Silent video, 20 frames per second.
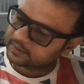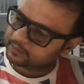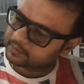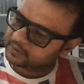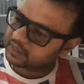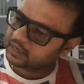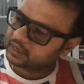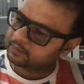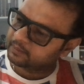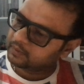
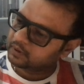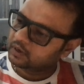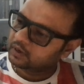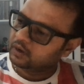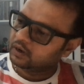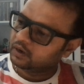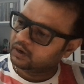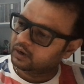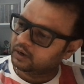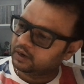time
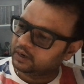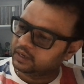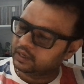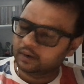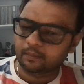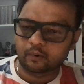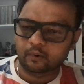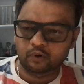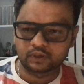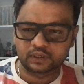learning
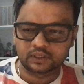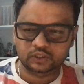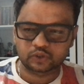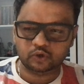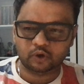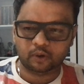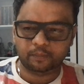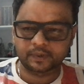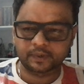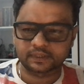about these
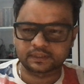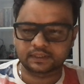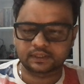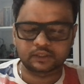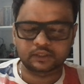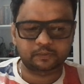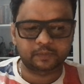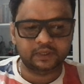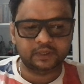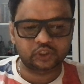topics,
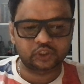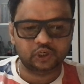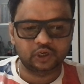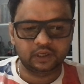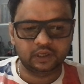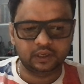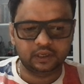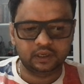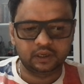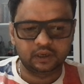
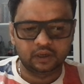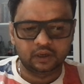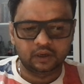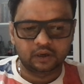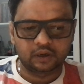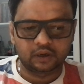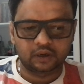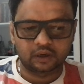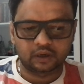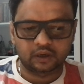especially
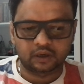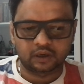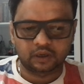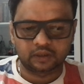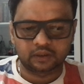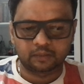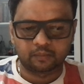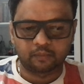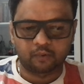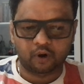
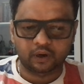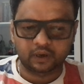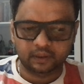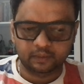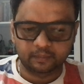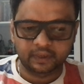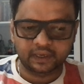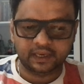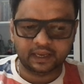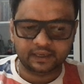the
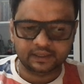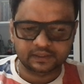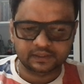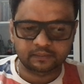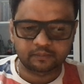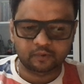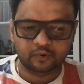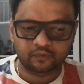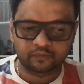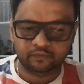modern
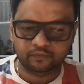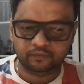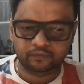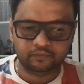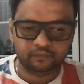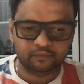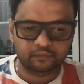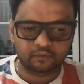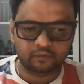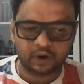mechanism of
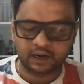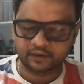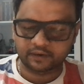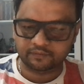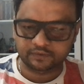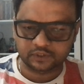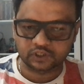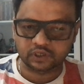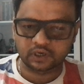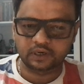
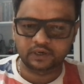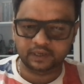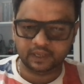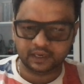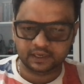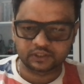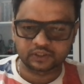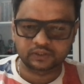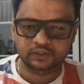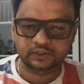artificial
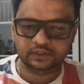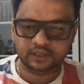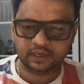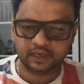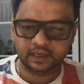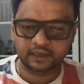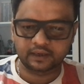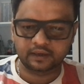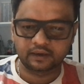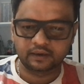intelligence,
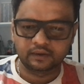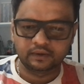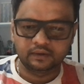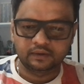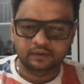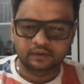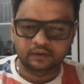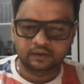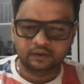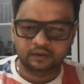like
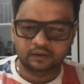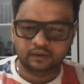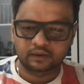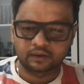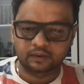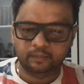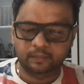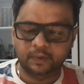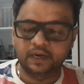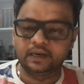
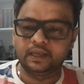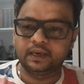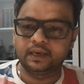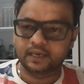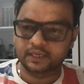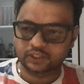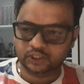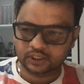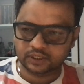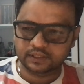building
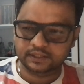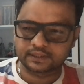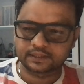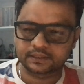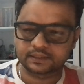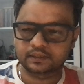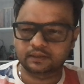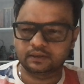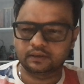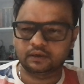
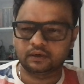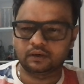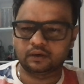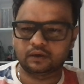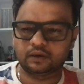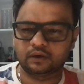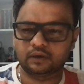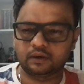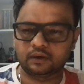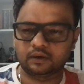agents,
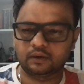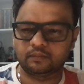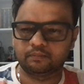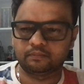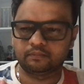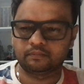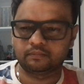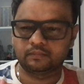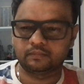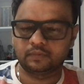
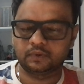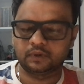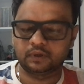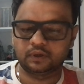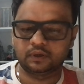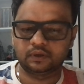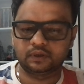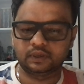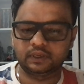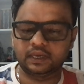
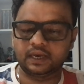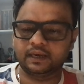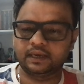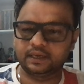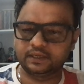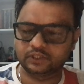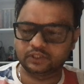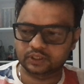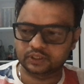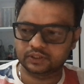AI
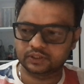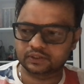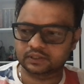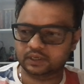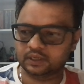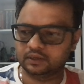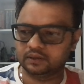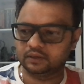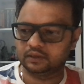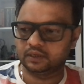agents,
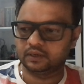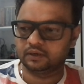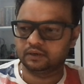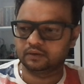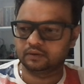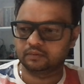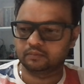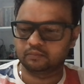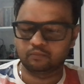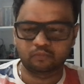and
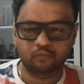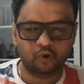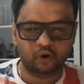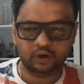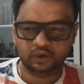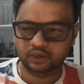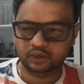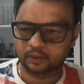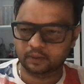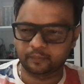then
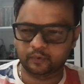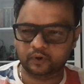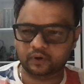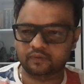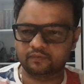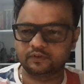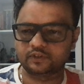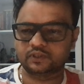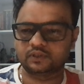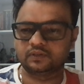modern computer
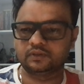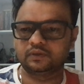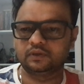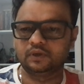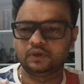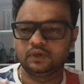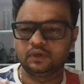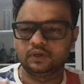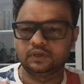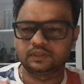vision
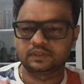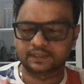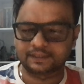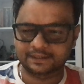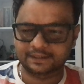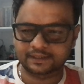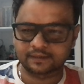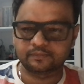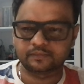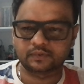
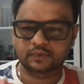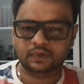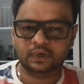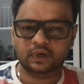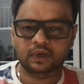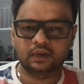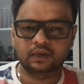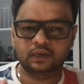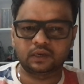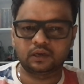systems.
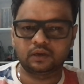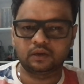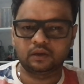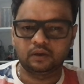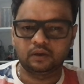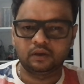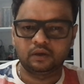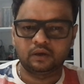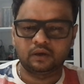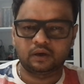And
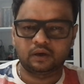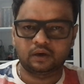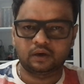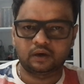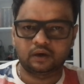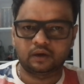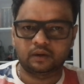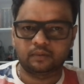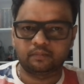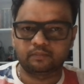
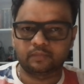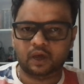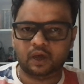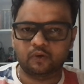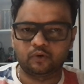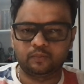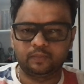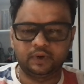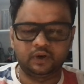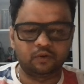I
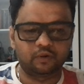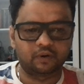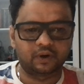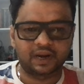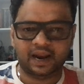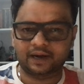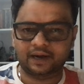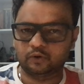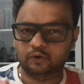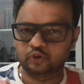would be
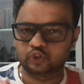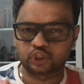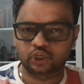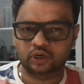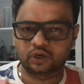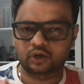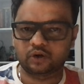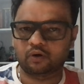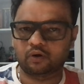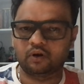glad to
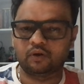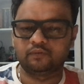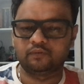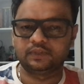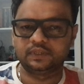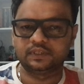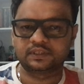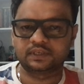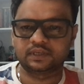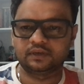share all of
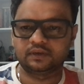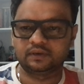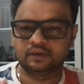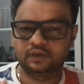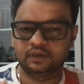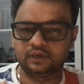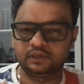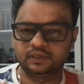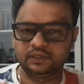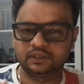this
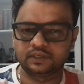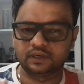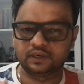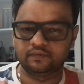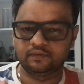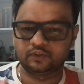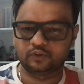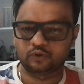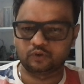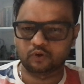in detail
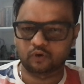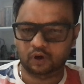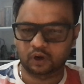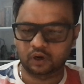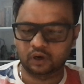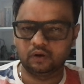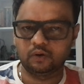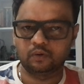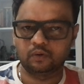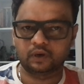with you all.
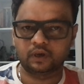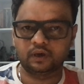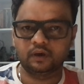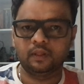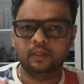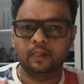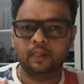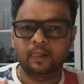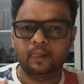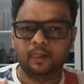Okay.
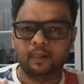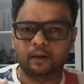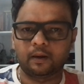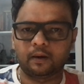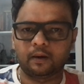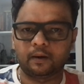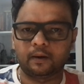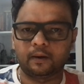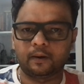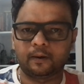
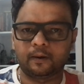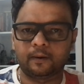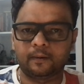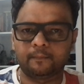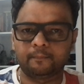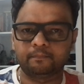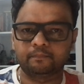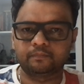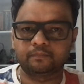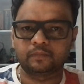
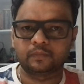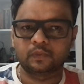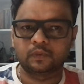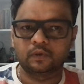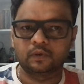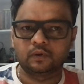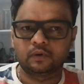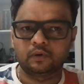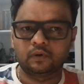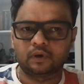Um,
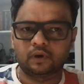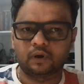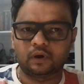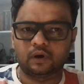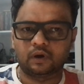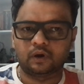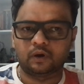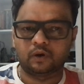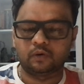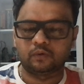
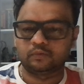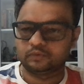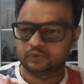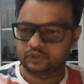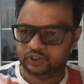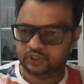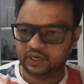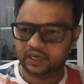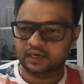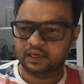
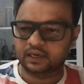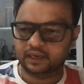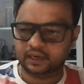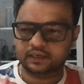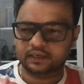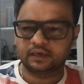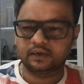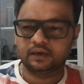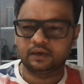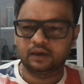Stay
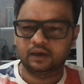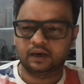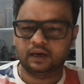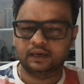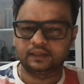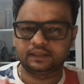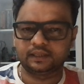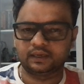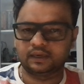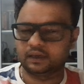connected. I
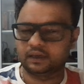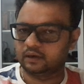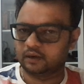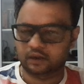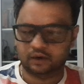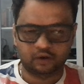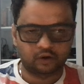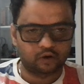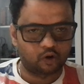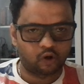think a
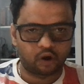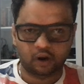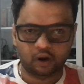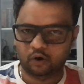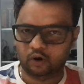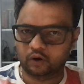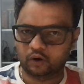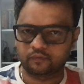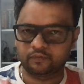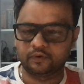
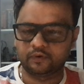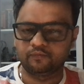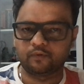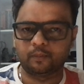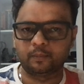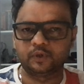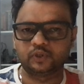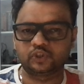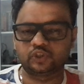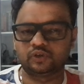lot of
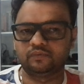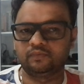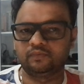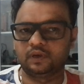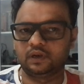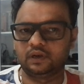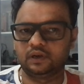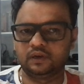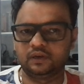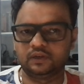information
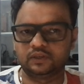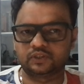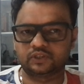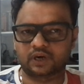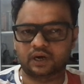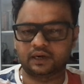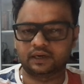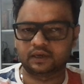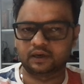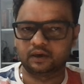will
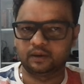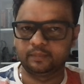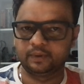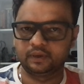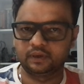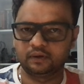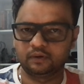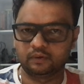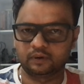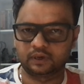start
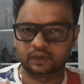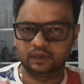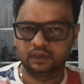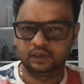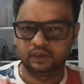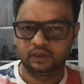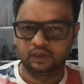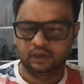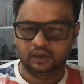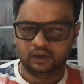coming. Okay,
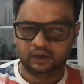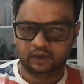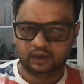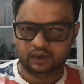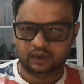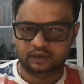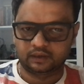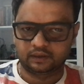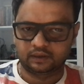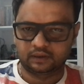
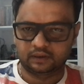and